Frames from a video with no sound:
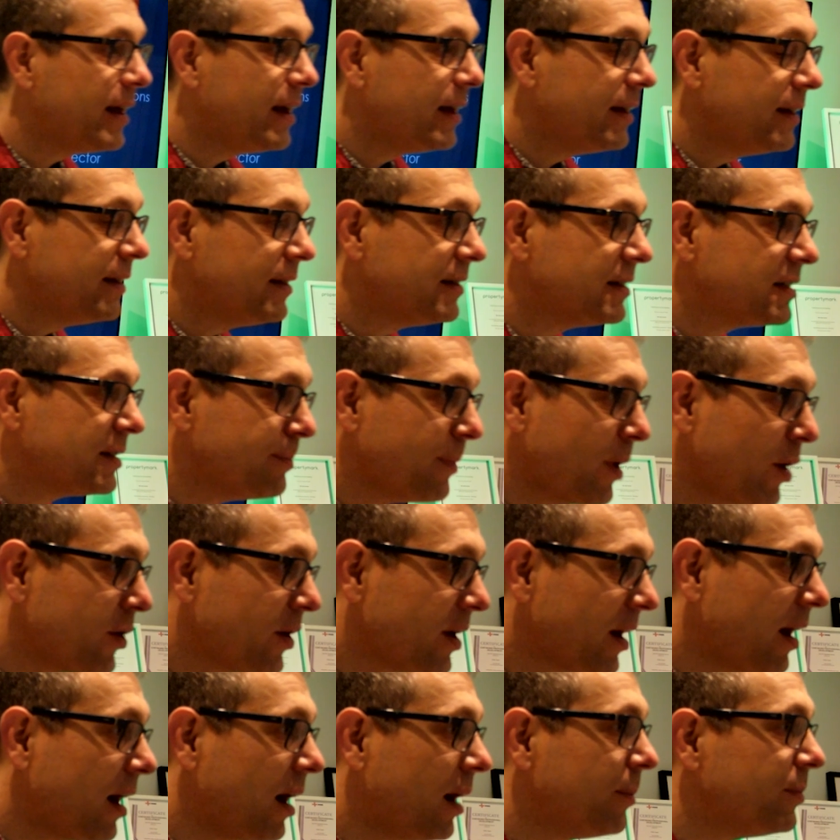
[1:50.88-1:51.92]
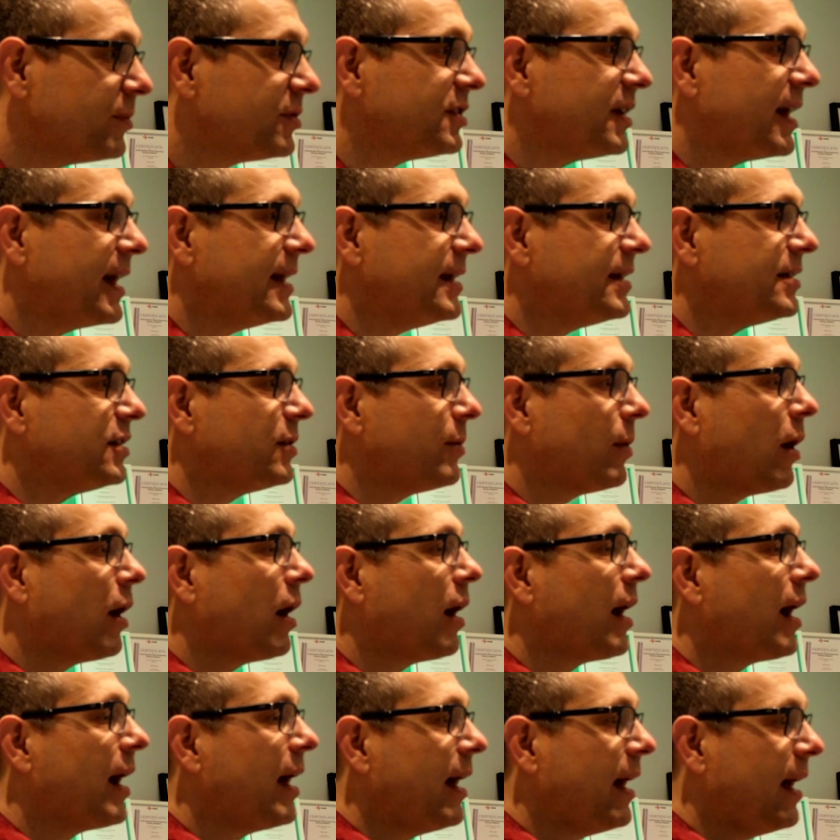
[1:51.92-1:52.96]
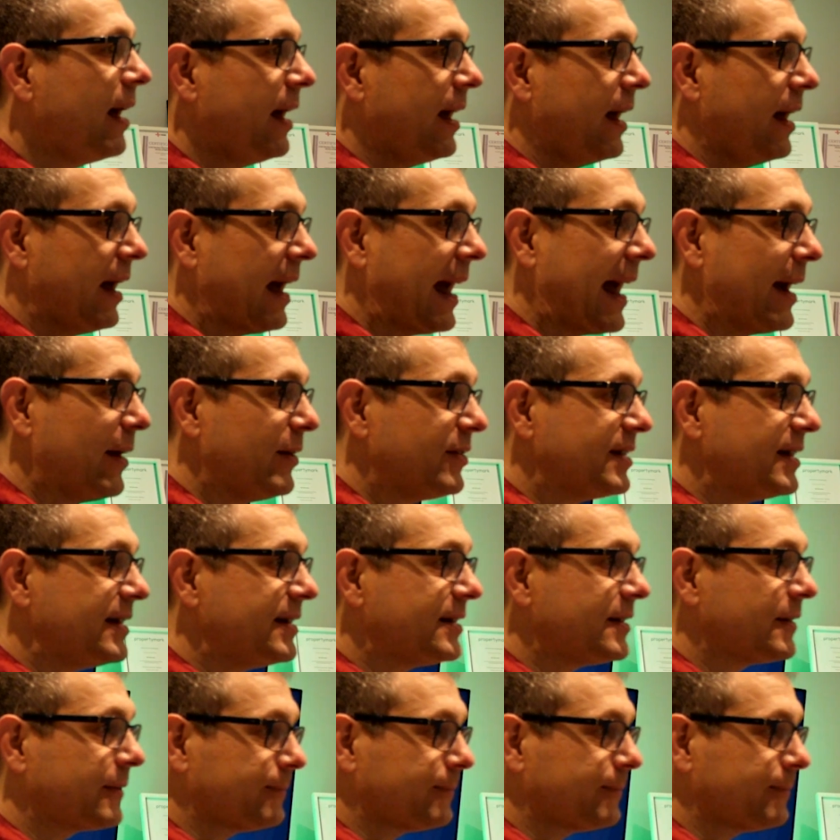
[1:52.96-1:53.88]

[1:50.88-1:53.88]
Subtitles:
smoke alarms into our houses.